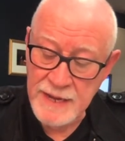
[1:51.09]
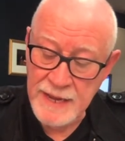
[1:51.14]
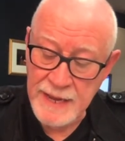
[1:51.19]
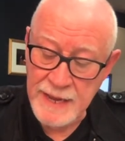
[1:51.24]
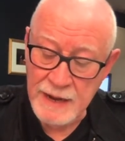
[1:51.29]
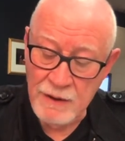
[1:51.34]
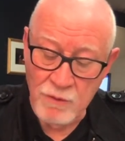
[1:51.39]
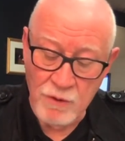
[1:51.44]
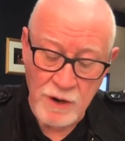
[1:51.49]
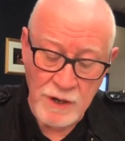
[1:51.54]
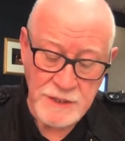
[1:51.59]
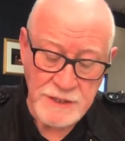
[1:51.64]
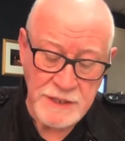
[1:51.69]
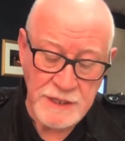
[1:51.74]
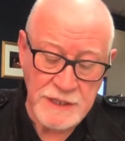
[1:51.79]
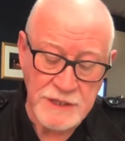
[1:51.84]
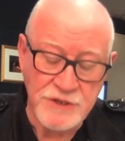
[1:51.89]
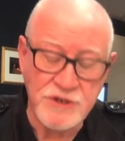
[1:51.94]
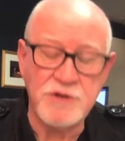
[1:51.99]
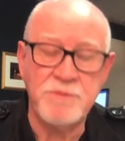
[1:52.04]
our
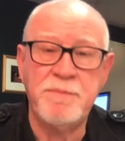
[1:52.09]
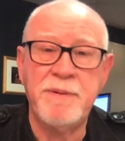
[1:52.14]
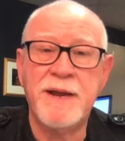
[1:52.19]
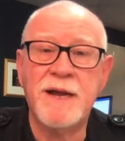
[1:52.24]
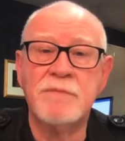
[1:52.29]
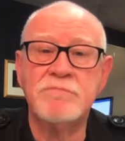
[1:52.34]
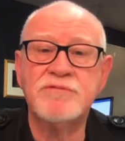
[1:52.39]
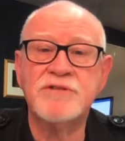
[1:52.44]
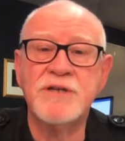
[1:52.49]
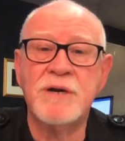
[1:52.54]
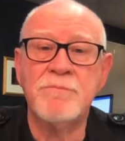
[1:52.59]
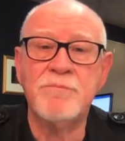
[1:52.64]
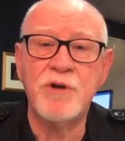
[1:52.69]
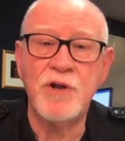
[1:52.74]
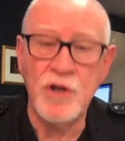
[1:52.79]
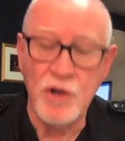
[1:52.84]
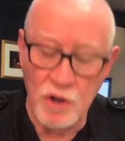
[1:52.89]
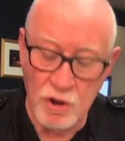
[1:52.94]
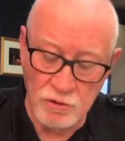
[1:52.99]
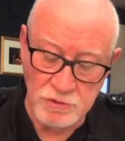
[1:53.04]
ideas to pick up
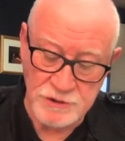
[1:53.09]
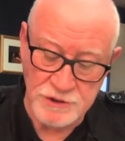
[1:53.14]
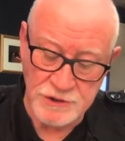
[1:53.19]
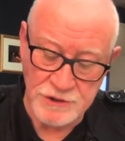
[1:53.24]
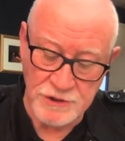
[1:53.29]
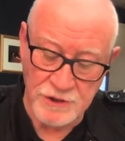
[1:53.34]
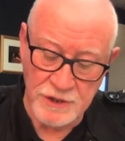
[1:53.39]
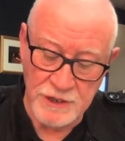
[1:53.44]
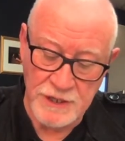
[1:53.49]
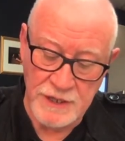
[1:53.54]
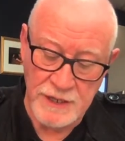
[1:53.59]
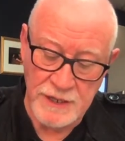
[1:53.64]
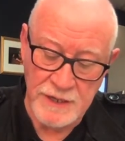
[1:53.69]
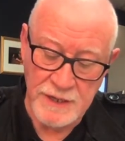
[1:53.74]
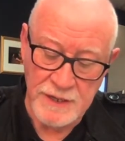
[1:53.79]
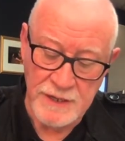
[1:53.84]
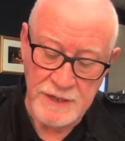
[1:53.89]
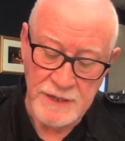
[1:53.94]
somebody else's idea